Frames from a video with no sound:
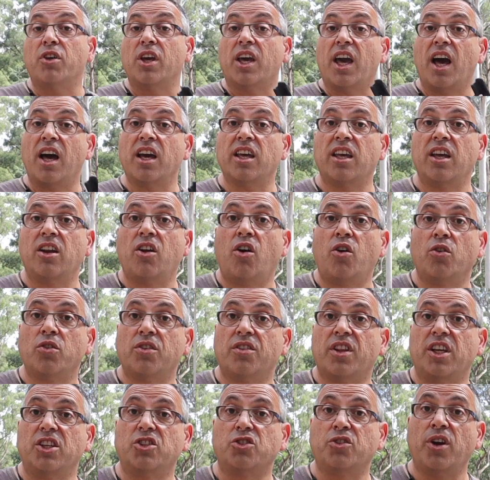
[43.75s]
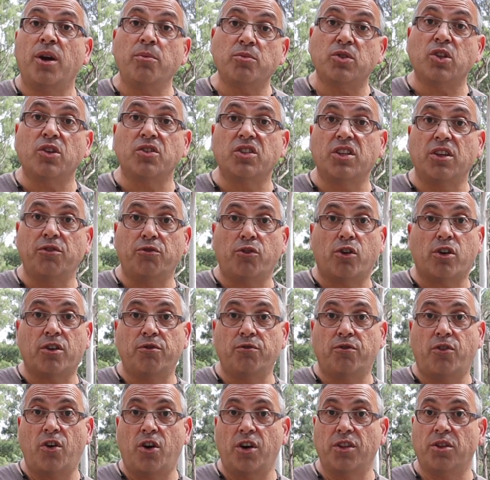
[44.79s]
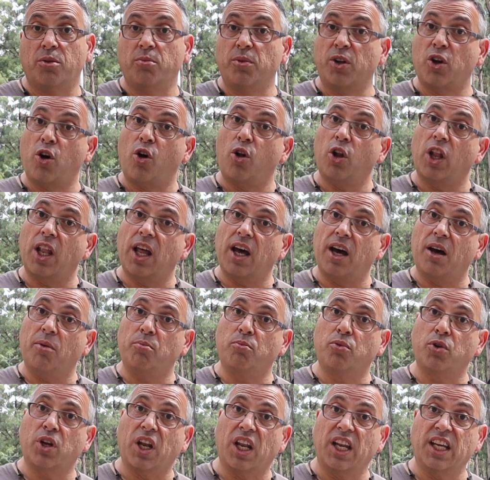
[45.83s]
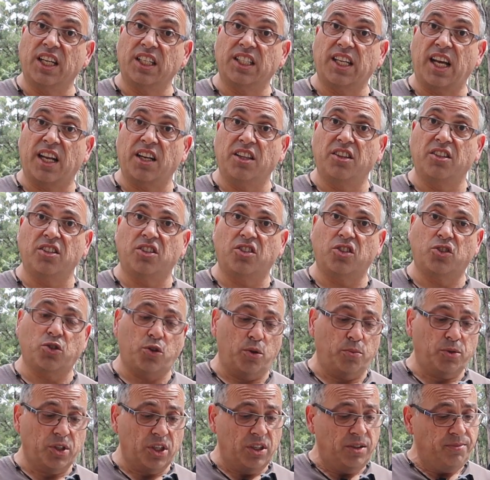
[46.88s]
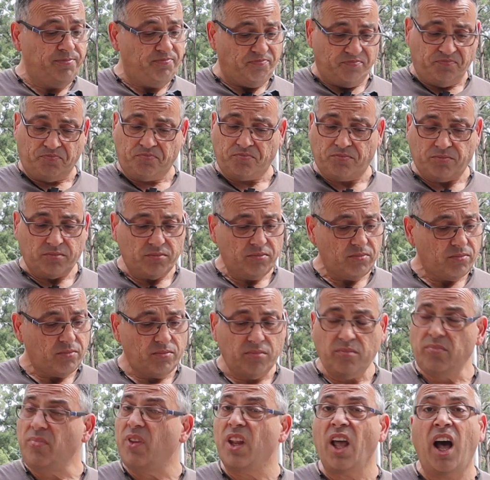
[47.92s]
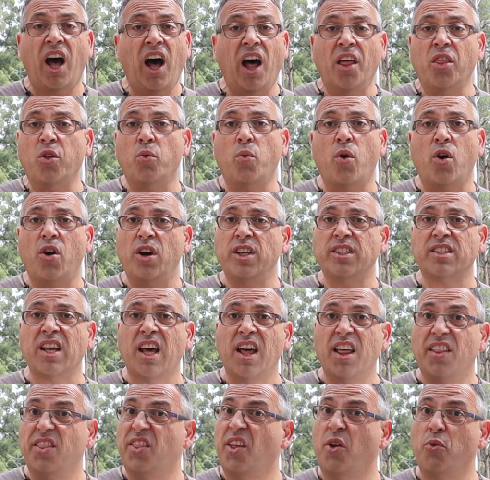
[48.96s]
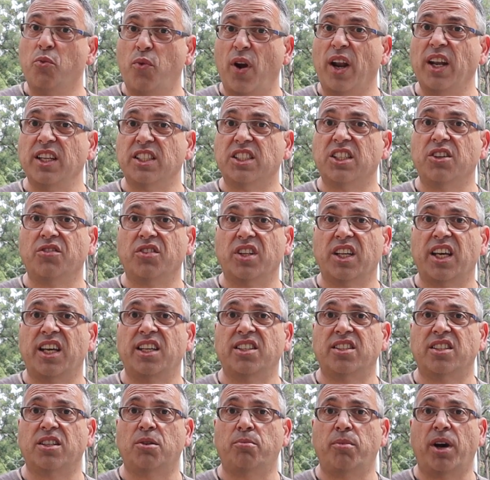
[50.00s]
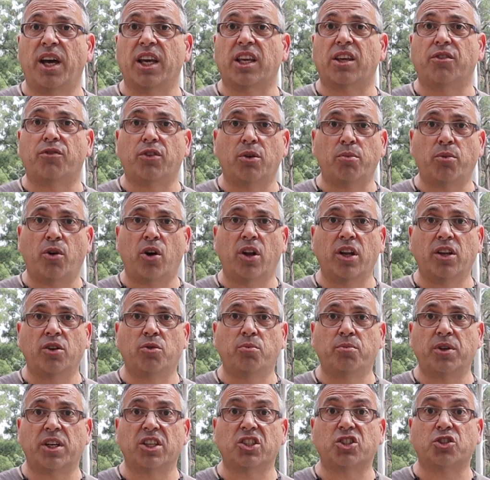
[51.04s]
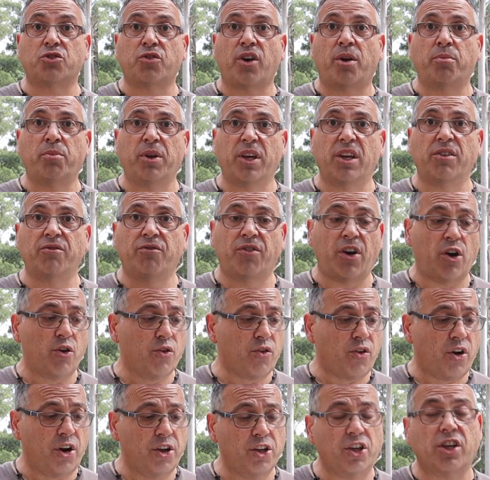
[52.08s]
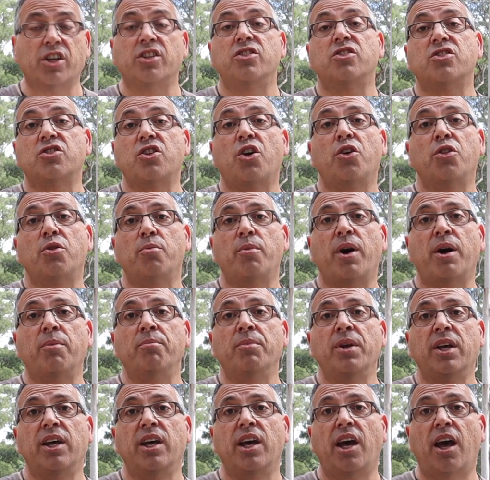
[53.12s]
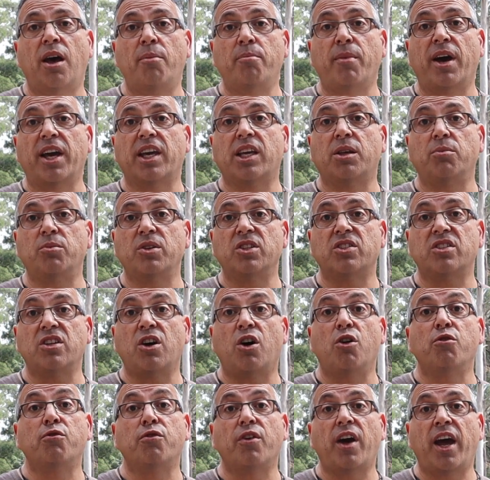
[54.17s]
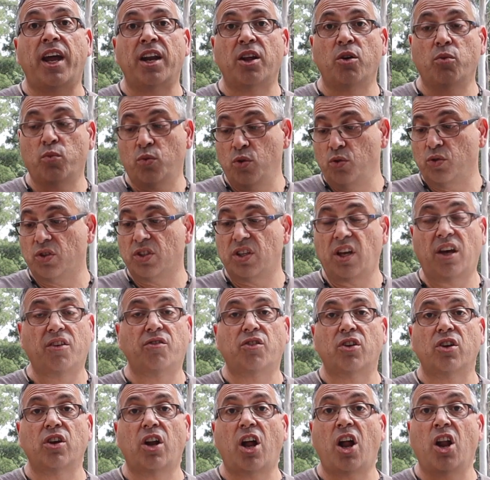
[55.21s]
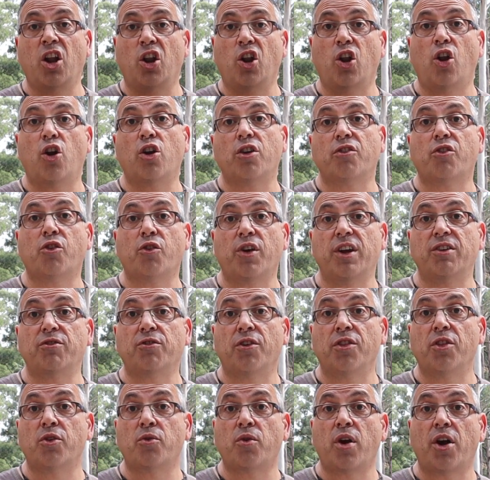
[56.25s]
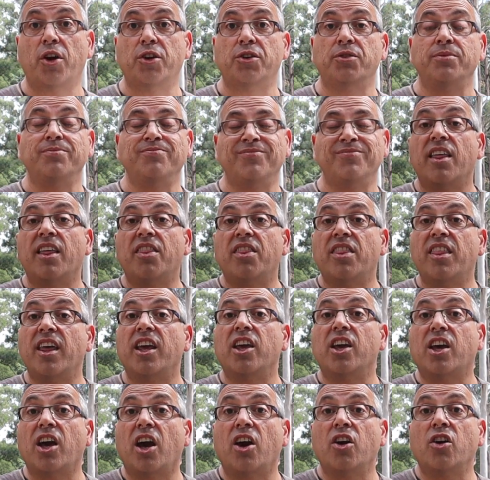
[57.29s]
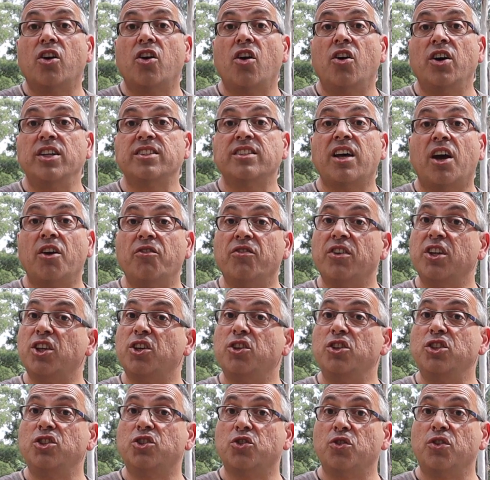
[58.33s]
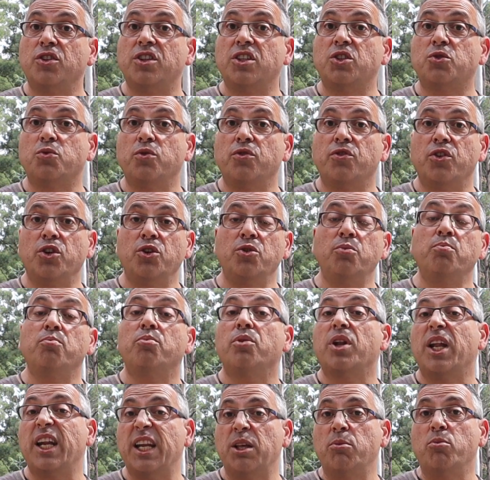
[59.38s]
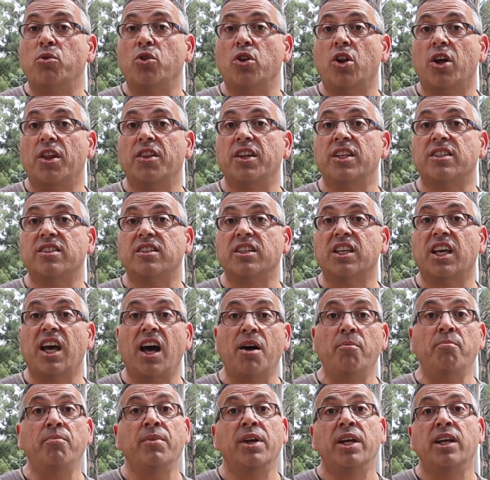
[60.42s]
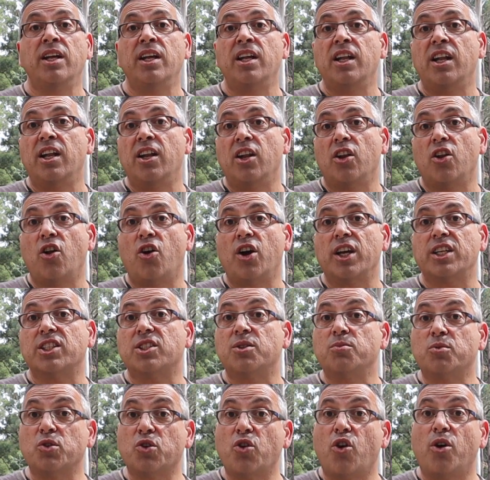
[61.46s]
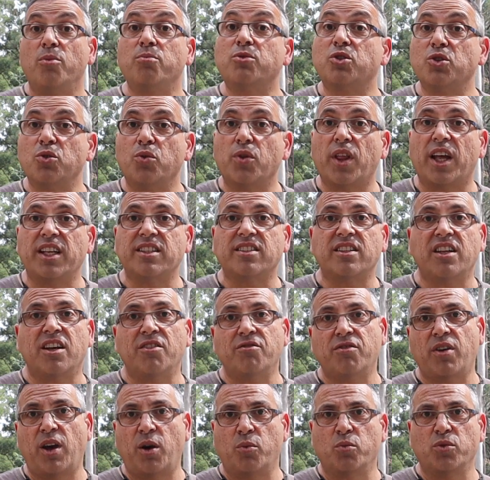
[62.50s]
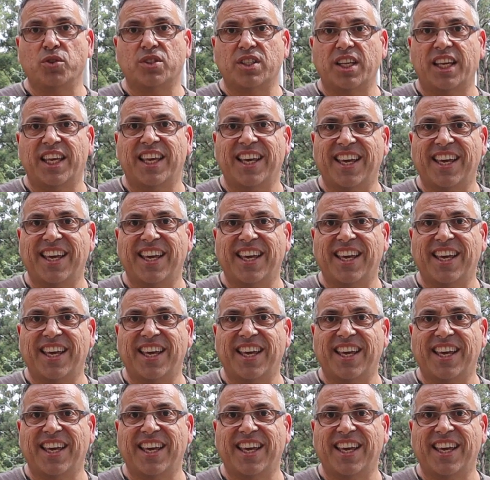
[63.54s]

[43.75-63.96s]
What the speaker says: you can't get hold of these straps, I'll see if I can find them, and I'll put a link down in the description. Otherwise, they're relatively easy to make. If you buy a little bit of strapping, Velcro, you can sew them up and make them yourself, and it will save you a lot of grief on the road. There you go, guys. Hopefully you enjoyed this review. Plenty more like this to come. Like, subscribe, do all that stuff, and we'll see you